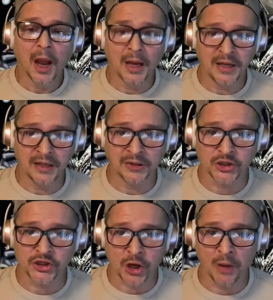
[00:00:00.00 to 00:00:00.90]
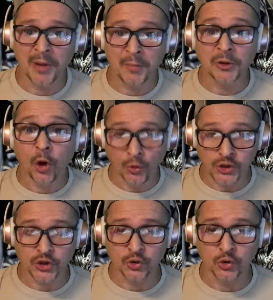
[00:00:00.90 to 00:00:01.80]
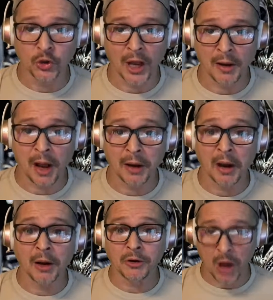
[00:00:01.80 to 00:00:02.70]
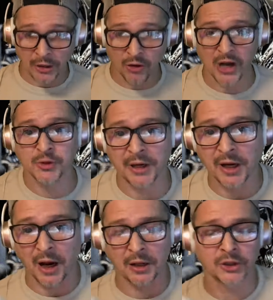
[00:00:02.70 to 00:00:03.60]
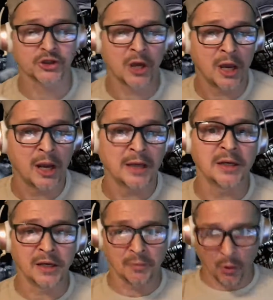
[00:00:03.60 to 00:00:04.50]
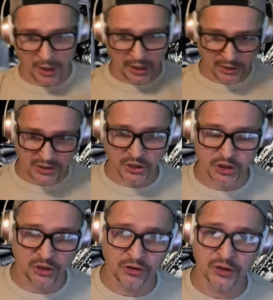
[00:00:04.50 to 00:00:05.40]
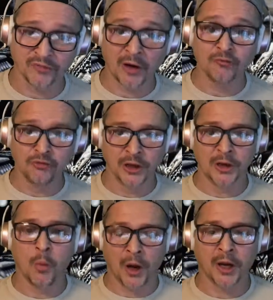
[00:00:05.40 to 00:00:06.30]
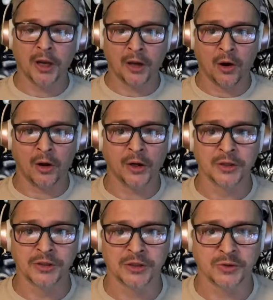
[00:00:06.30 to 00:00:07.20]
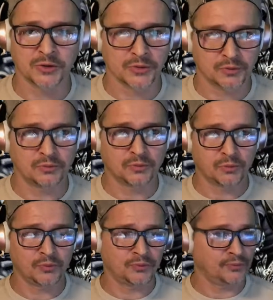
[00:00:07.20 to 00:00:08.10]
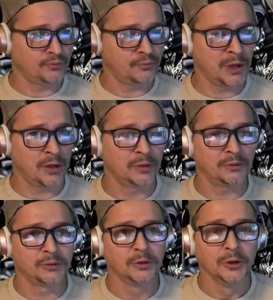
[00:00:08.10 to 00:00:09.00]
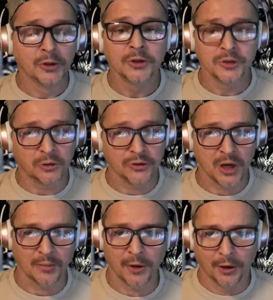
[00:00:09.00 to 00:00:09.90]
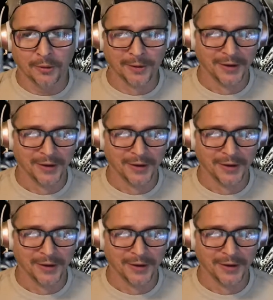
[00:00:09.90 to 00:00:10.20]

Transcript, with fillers: I need to get this job, man. I've been going to school. I, I, I had graduated college and I needed to, wanted to get this engineering stuff and I really wanted to get on. And this is, man, this is a long time ago.